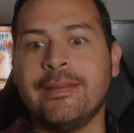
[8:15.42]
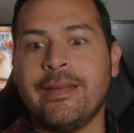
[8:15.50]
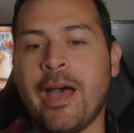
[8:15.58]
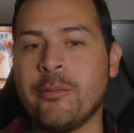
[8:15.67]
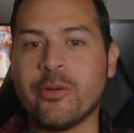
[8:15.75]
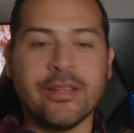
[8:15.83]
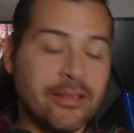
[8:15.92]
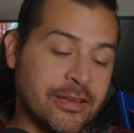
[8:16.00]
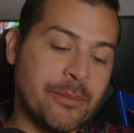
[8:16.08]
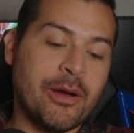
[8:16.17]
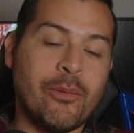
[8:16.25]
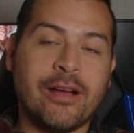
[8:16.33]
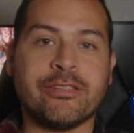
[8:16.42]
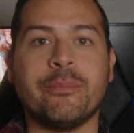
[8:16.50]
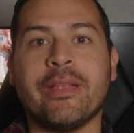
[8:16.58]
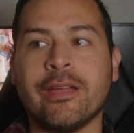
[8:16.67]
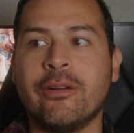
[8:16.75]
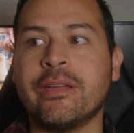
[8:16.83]
looking at my watch. I'm
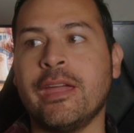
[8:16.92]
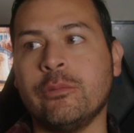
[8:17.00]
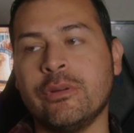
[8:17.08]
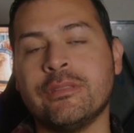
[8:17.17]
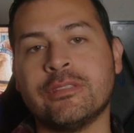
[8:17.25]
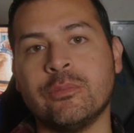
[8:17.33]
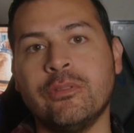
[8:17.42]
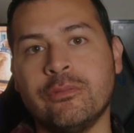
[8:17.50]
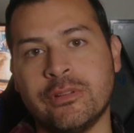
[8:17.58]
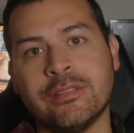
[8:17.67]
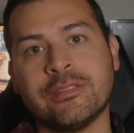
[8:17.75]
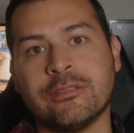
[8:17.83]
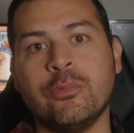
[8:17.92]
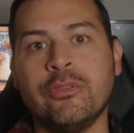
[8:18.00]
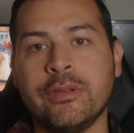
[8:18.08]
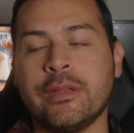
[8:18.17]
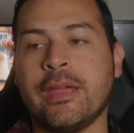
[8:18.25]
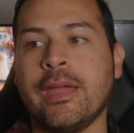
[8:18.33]
like, okay, when is this
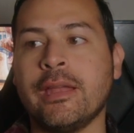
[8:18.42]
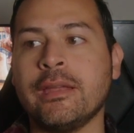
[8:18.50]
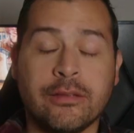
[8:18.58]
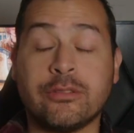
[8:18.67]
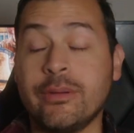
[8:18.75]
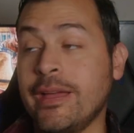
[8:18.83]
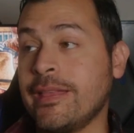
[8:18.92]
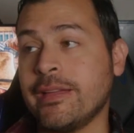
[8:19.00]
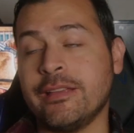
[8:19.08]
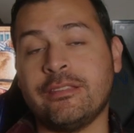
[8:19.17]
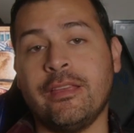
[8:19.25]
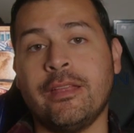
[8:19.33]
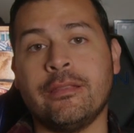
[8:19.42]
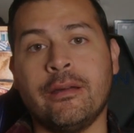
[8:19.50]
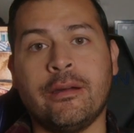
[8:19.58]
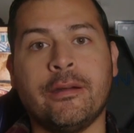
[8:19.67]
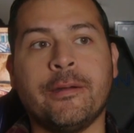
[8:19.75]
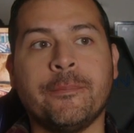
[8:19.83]
movie gonna end? So yeah, like I said,
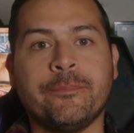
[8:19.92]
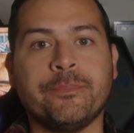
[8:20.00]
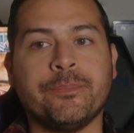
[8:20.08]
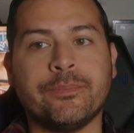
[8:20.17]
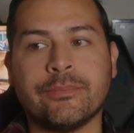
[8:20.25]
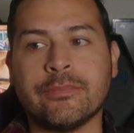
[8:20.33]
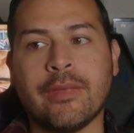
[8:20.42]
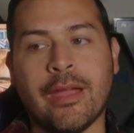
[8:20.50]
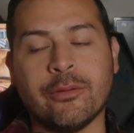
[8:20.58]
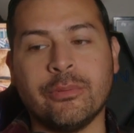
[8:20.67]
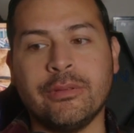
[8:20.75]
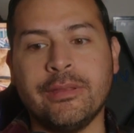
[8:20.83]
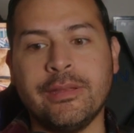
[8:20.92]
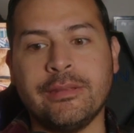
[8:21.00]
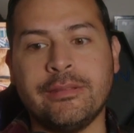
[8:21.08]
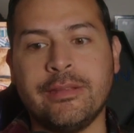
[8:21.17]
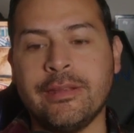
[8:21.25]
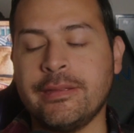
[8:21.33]
I really
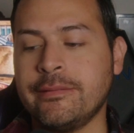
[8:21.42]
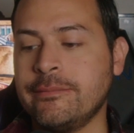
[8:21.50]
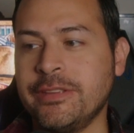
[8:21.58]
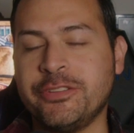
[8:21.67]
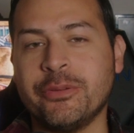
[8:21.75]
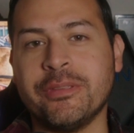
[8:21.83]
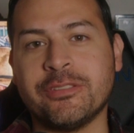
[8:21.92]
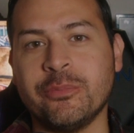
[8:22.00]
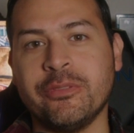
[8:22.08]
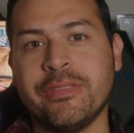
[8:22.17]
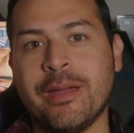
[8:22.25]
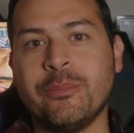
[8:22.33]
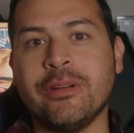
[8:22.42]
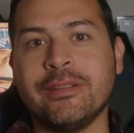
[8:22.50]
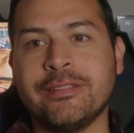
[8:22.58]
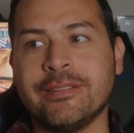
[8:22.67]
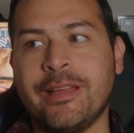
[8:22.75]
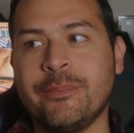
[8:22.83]
didn't enjoy this movie that
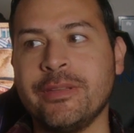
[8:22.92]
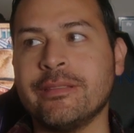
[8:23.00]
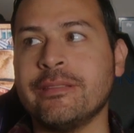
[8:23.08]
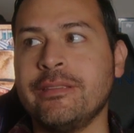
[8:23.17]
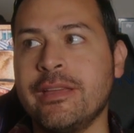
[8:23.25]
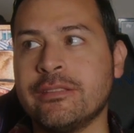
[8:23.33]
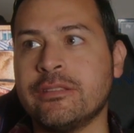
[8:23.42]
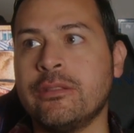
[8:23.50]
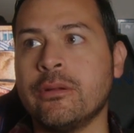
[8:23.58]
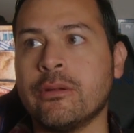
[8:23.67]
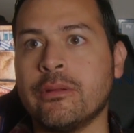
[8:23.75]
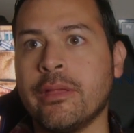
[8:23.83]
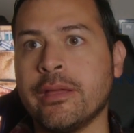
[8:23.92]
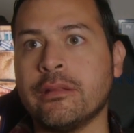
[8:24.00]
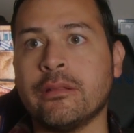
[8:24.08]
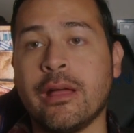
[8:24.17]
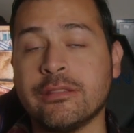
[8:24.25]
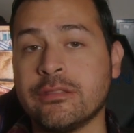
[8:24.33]
much. I mean, yes, there are like
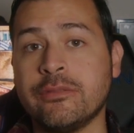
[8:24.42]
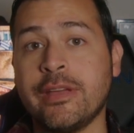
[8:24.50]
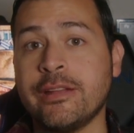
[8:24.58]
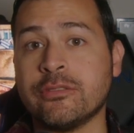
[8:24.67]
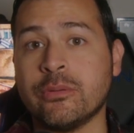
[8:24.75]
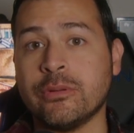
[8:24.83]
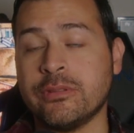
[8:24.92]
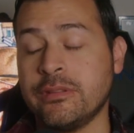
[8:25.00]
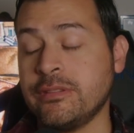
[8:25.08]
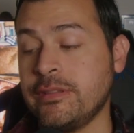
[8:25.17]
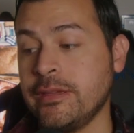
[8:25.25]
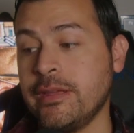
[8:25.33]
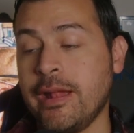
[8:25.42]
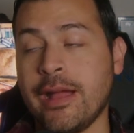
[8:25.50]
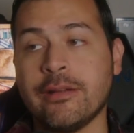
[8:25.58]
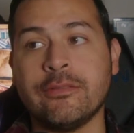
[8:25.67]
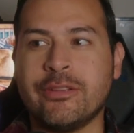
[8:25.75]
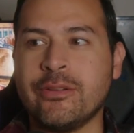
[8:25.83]
lots of dinosaurs in the second
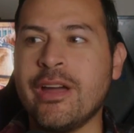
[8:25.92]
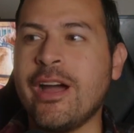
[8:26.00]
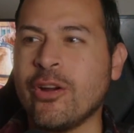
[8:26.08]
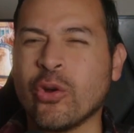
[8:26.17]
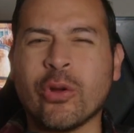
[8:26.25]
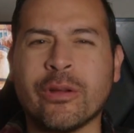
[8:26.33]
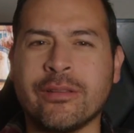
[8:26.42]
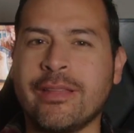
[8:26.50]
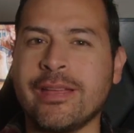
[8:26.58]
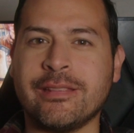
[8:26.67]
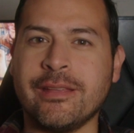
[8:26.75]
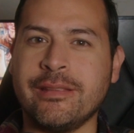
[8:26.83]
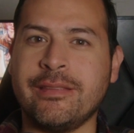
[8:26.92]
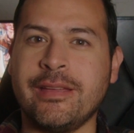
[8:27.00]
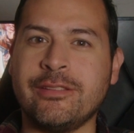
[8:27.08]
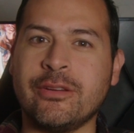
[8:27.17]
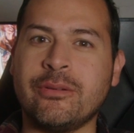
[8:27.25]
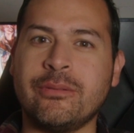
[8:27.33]
half. They're not earned. Like they
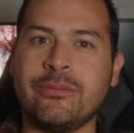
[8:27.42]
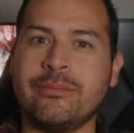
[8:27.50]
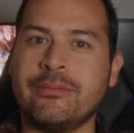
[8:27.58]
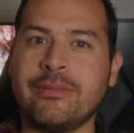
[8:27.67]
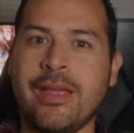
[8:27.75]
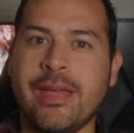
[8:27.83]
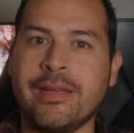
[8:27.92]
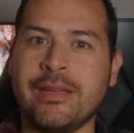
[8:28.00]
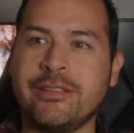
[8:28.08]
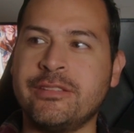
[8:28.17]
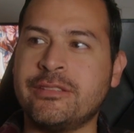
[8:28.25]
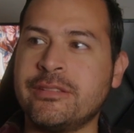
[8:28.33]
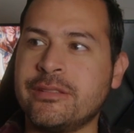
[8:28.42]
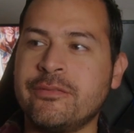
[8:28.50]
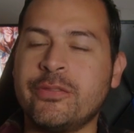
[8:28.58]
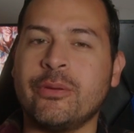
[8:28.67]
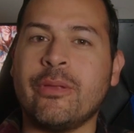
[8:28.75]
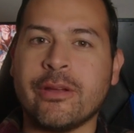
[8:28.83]
don't, like, it just doesn't
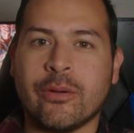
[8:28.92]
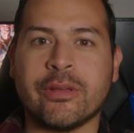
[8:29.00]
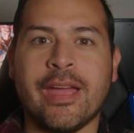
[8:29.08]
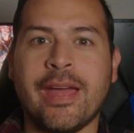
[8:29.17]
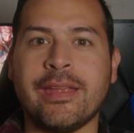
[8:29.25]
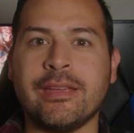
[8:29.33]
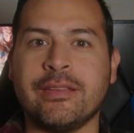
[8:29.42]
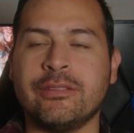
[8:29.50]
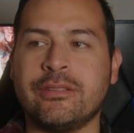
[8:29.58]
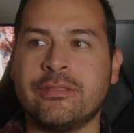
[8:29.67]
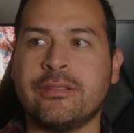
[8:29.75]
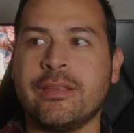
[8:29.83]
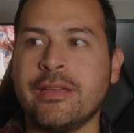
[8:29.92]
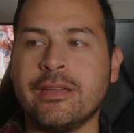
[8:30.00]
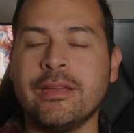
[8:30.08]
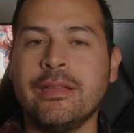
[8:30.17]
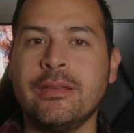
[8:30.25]
feel like organic. It's just like,